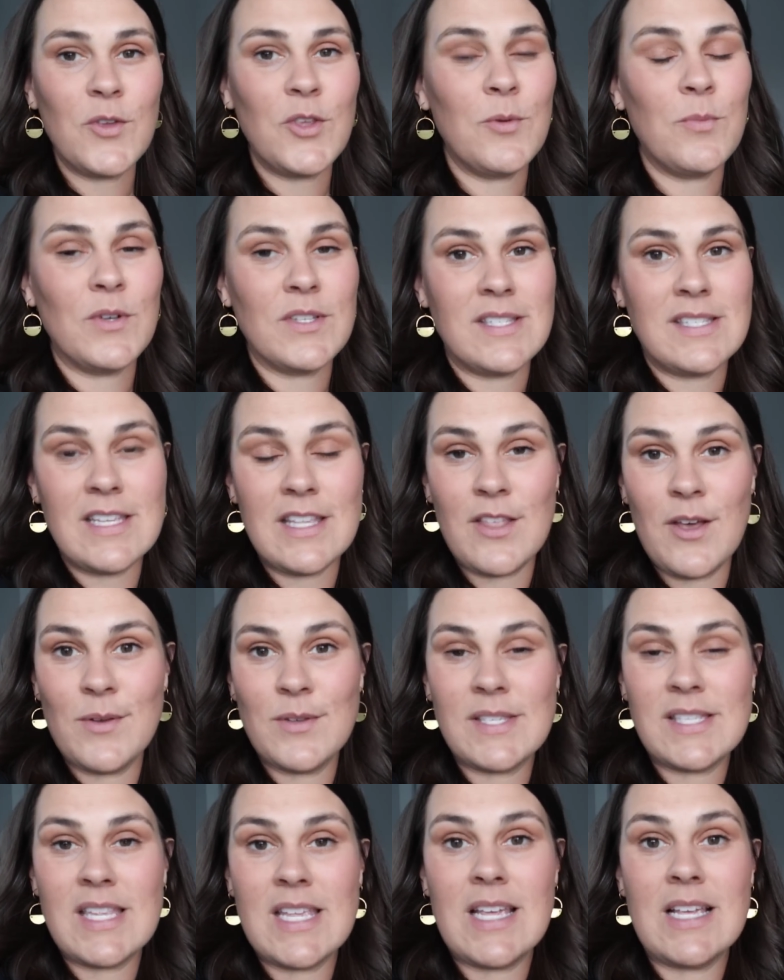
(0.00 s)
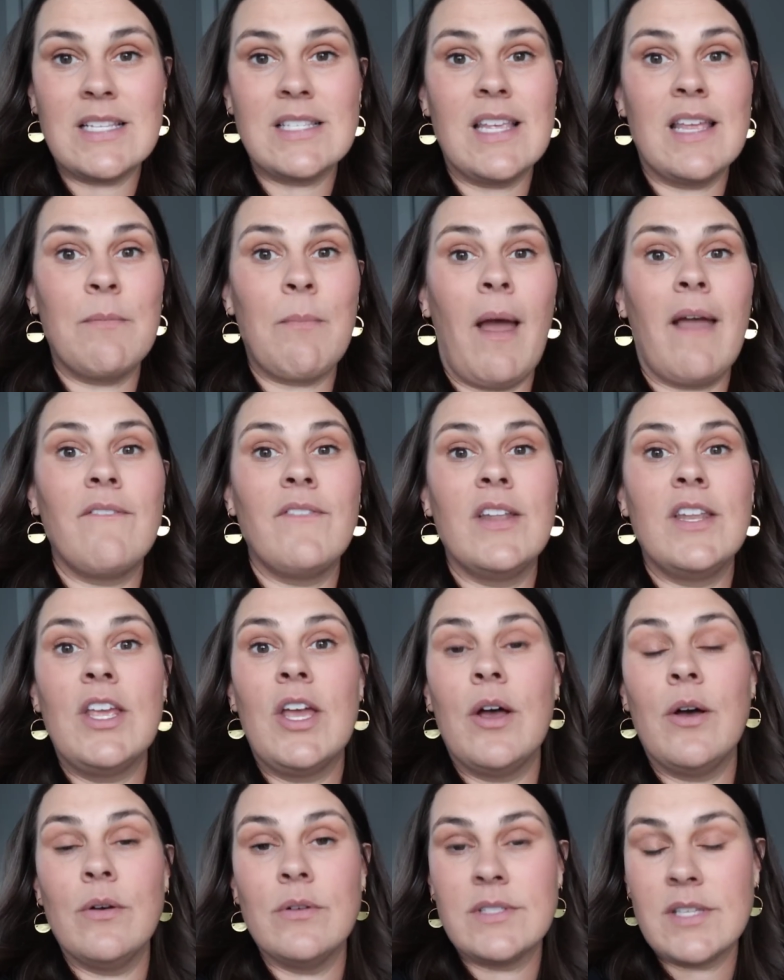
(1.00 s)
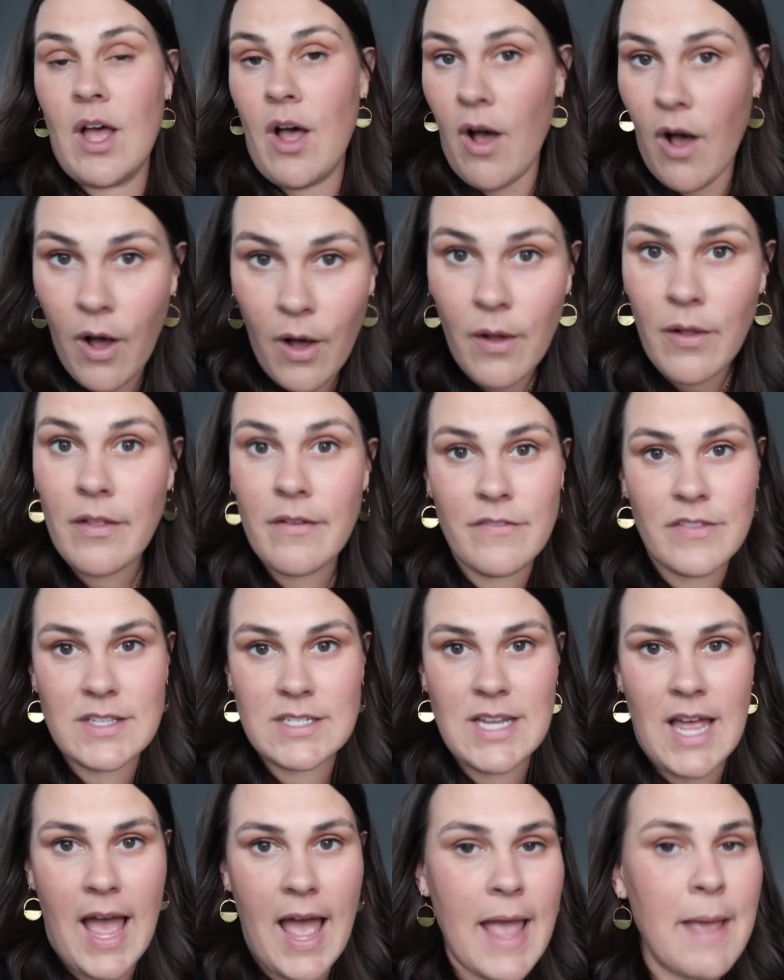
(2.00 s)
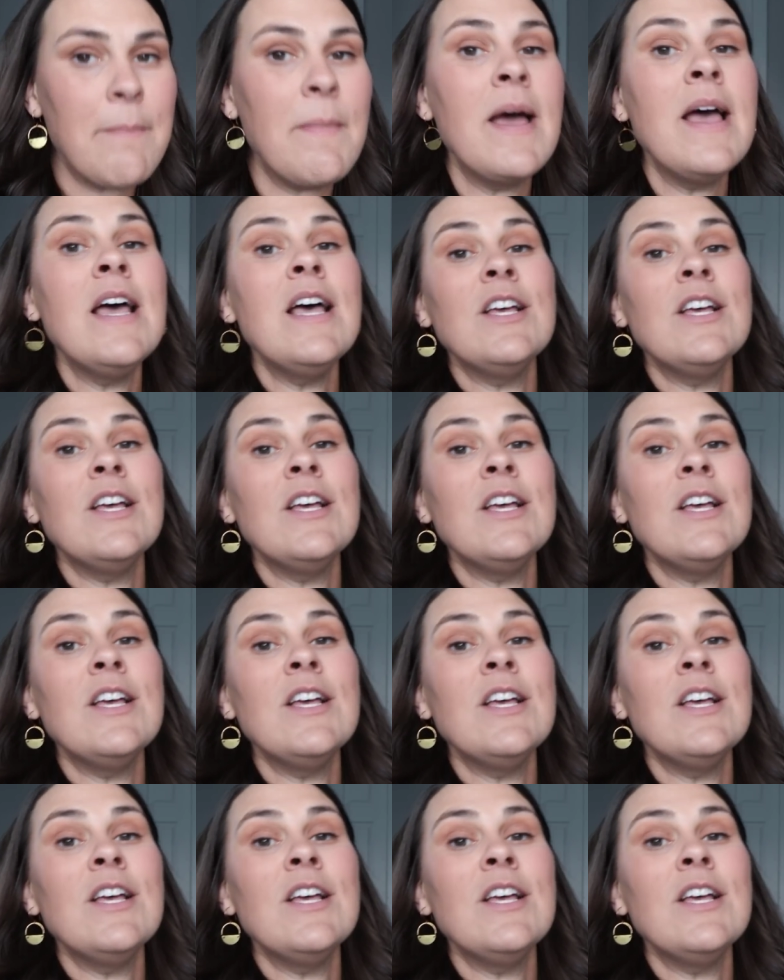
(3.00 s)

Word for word: You will see those things in my videos all of the time,